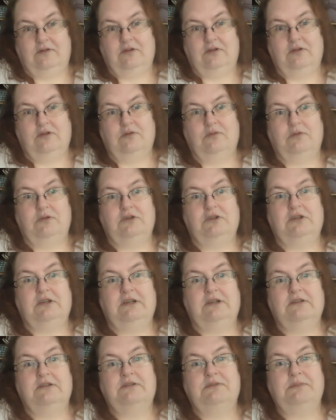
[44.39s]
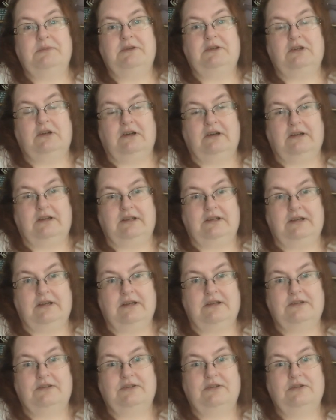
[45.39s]
who, when she hears me talking,
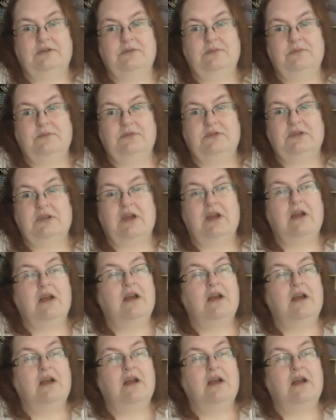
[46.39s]
assumes